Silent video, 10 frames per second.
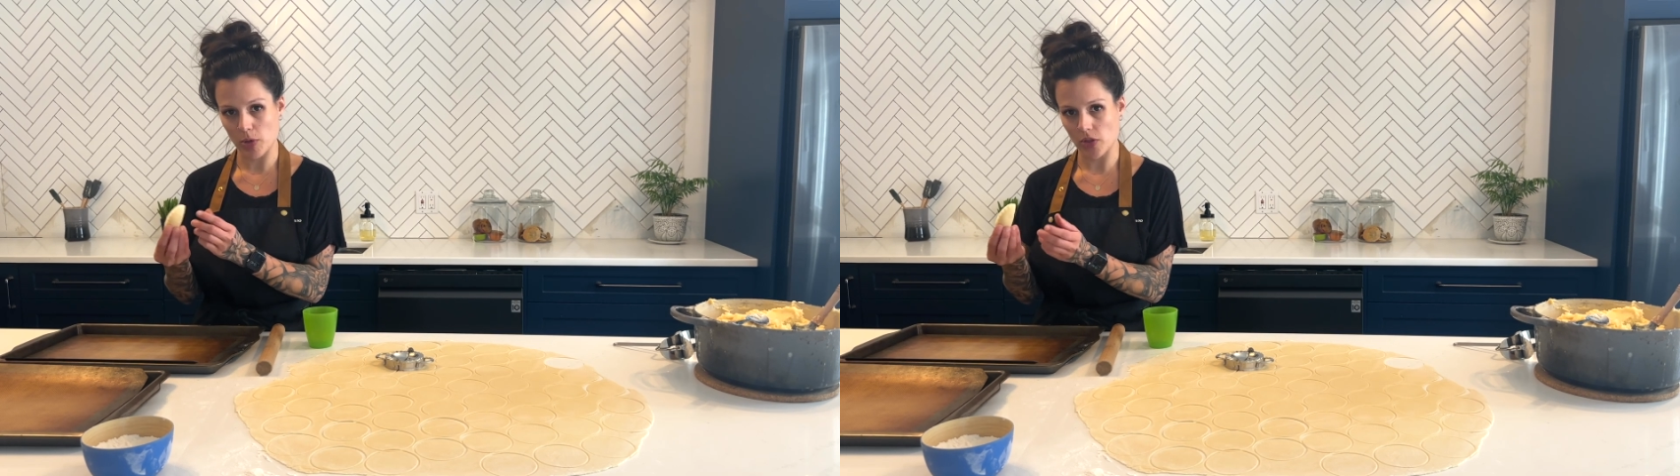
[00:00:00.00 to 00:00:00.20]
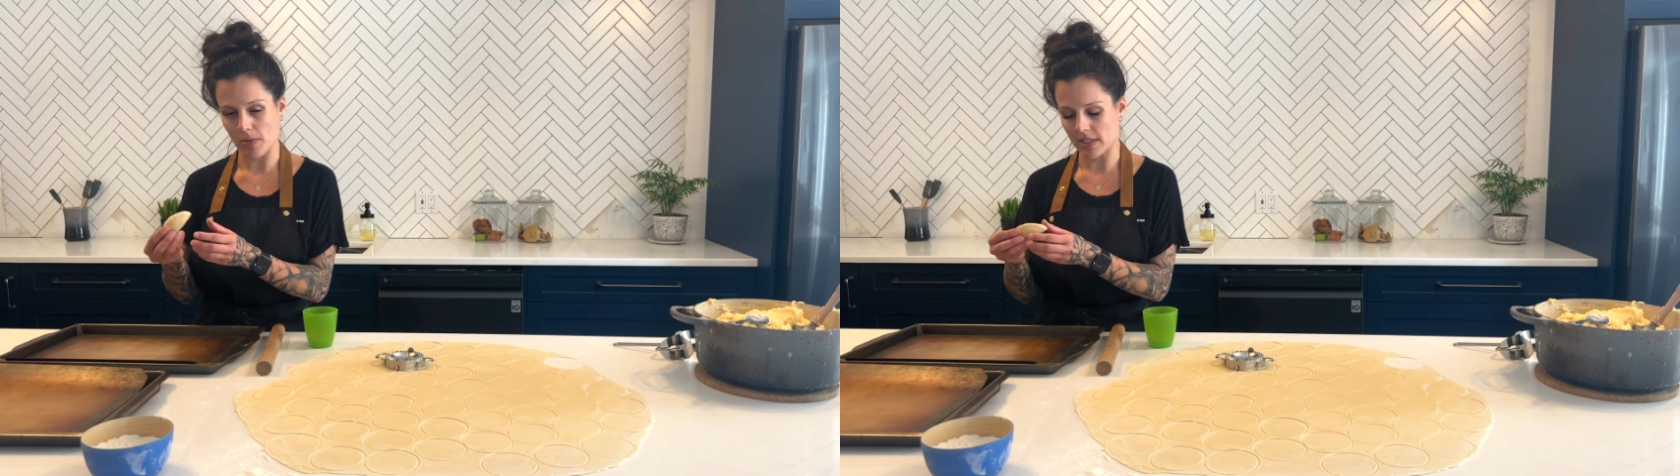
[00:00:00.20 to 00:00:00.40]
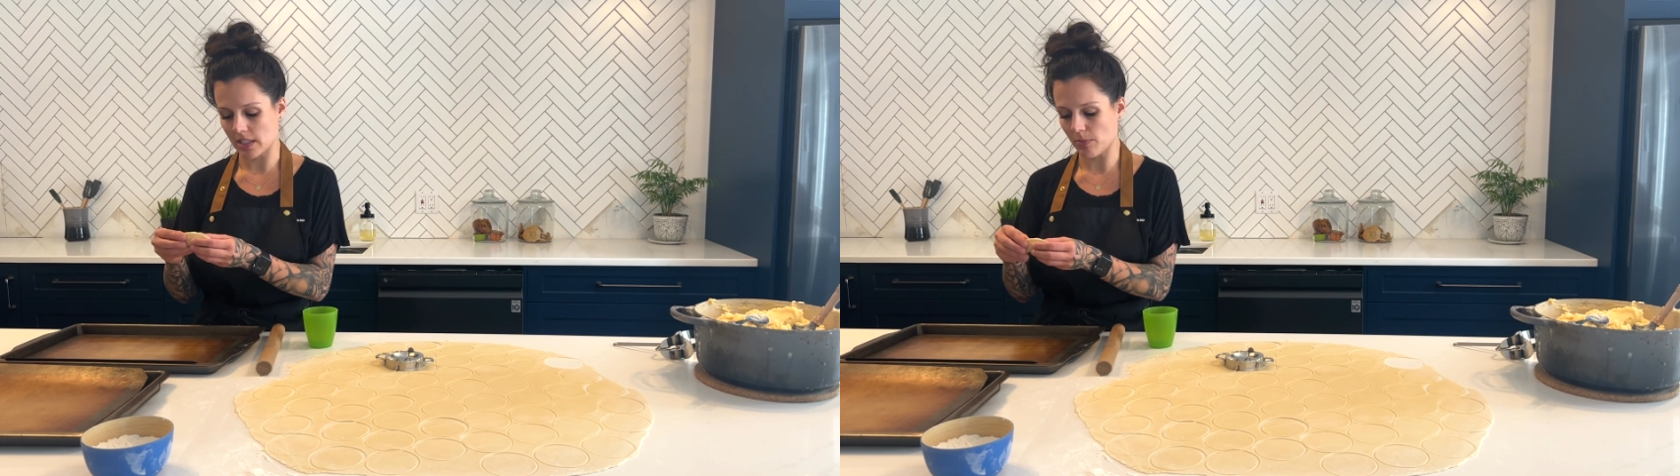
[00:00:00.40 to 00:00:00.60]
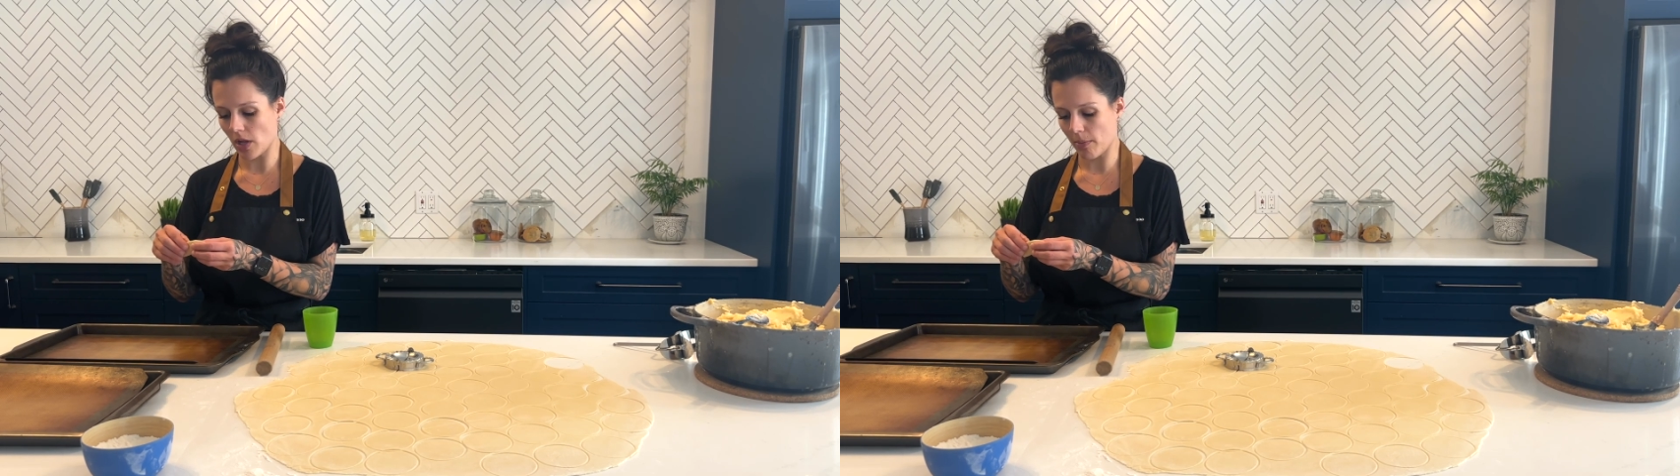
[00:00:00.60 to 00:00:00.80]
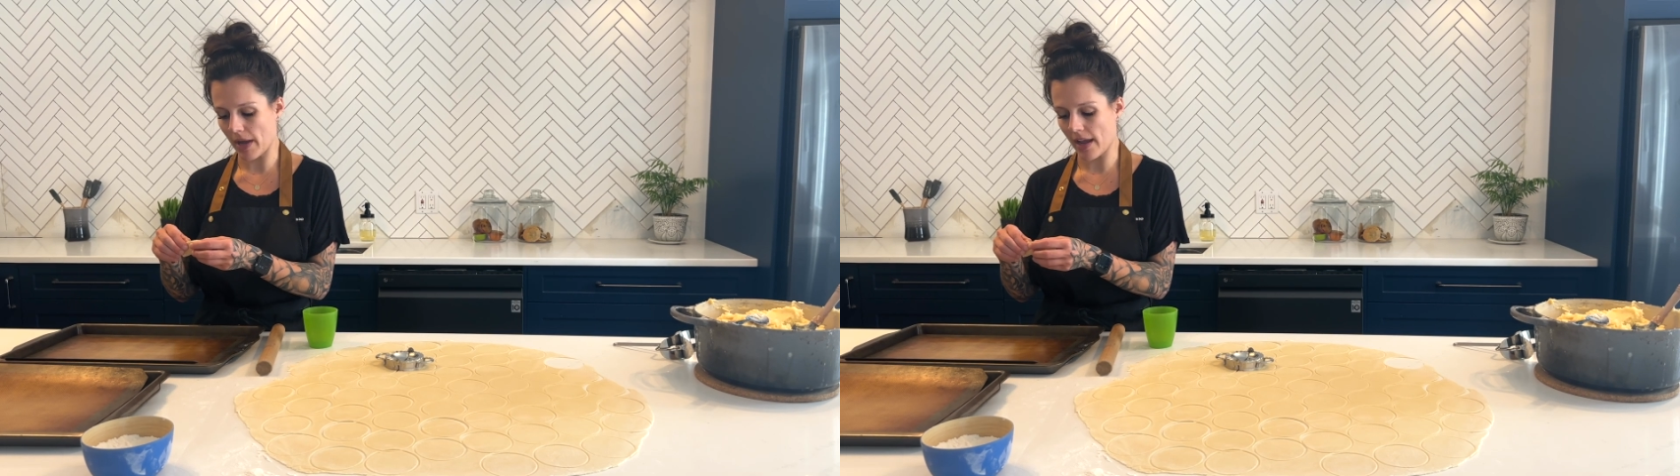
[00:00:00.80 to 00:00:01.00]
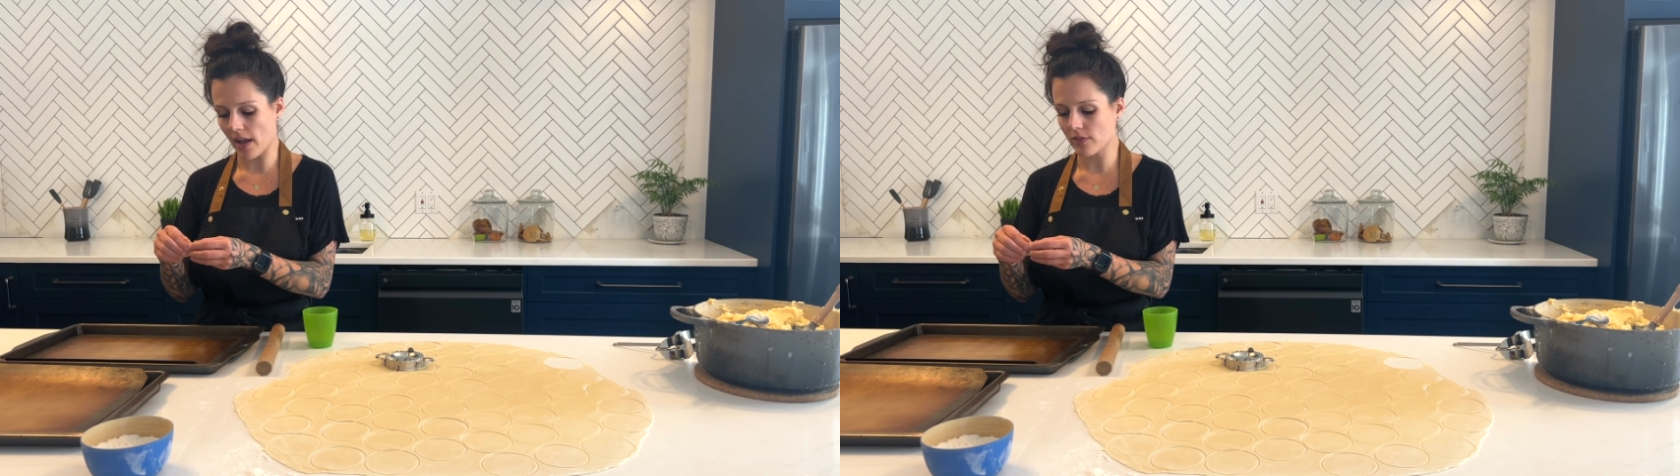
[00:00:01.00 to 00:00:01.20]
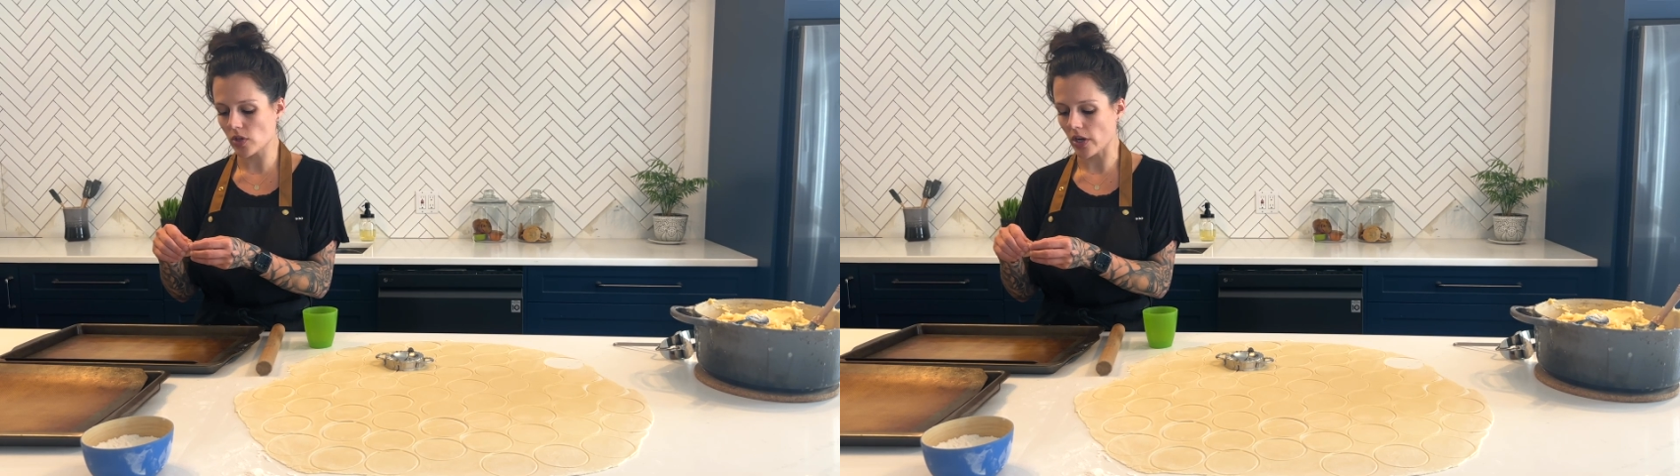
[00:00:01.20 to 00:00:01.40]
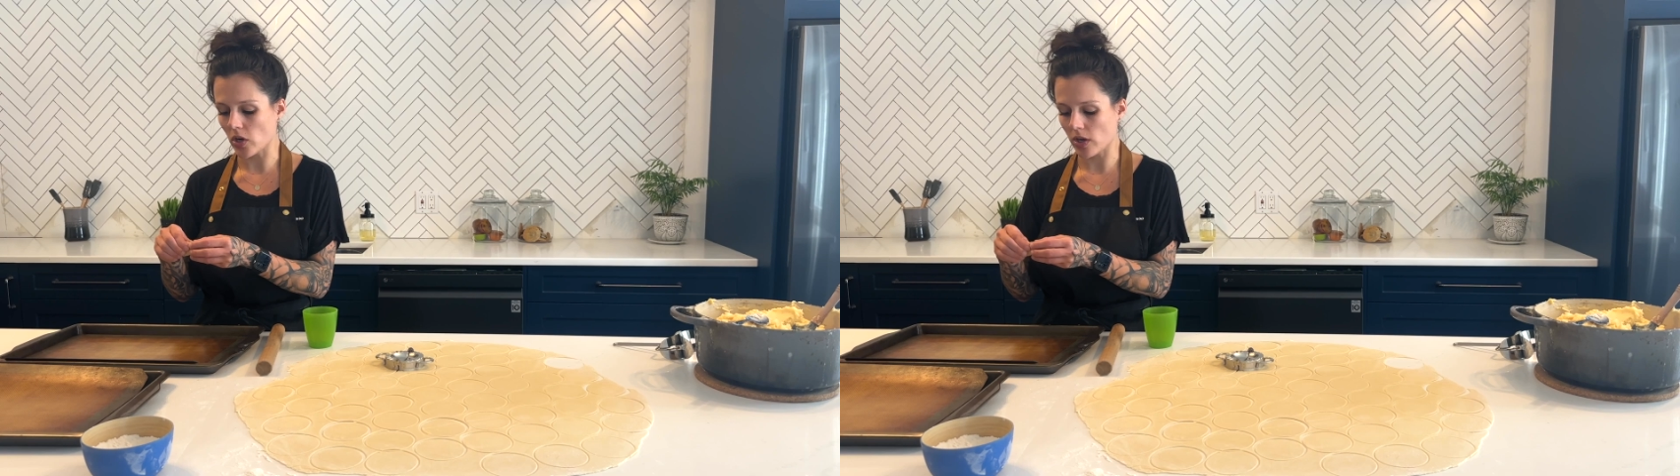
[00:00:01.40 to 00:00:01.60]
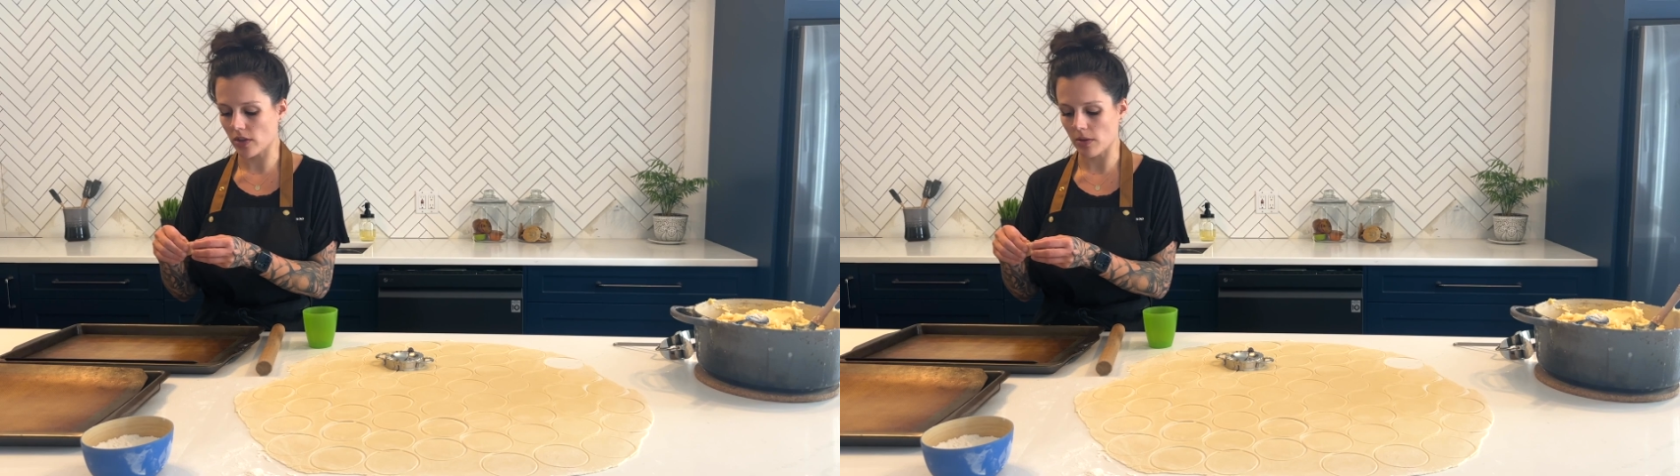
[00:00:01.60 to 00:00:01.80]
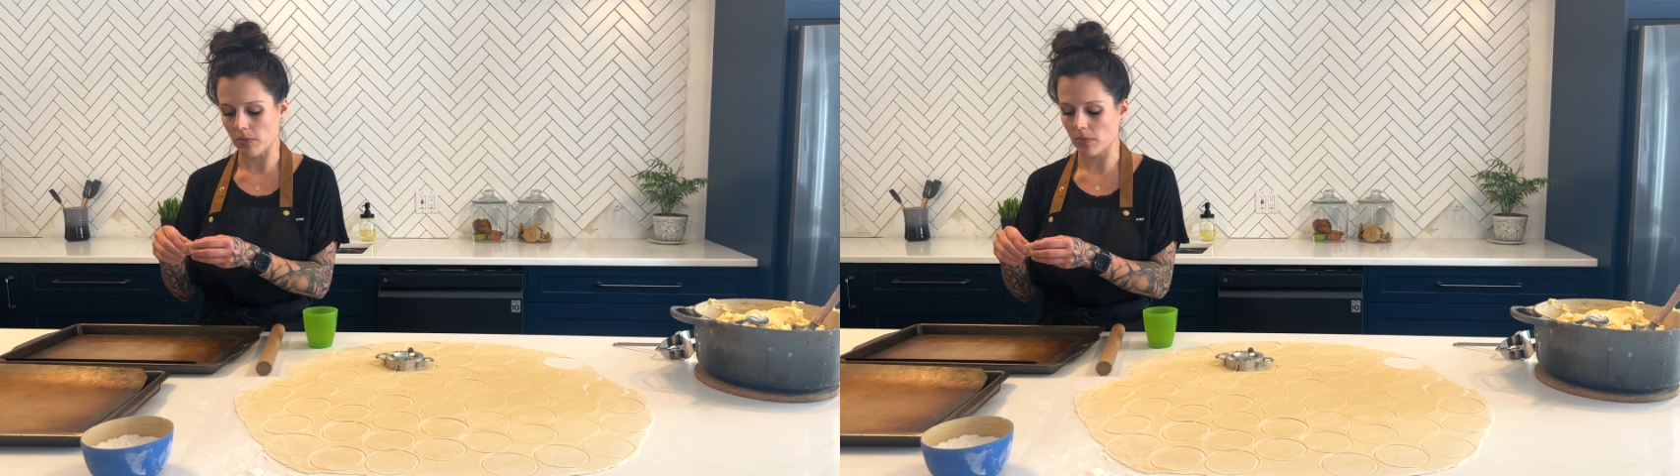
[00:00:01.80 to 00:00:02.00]
put them in a Ziploc bag after and cook
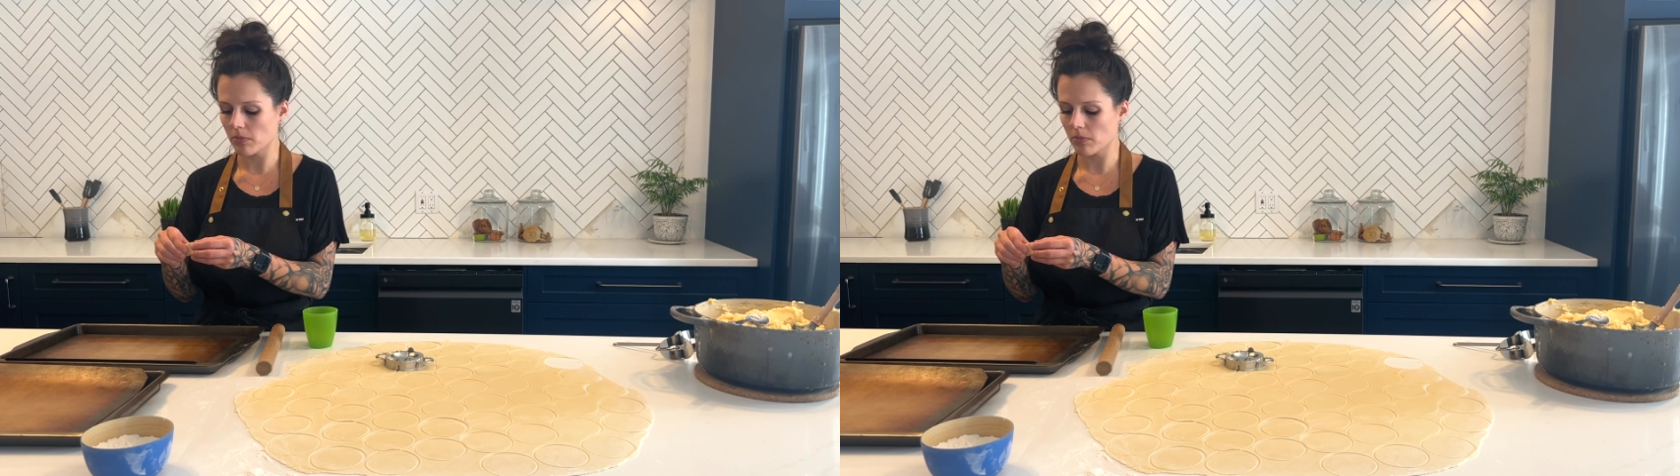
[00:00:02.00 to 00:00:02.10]
them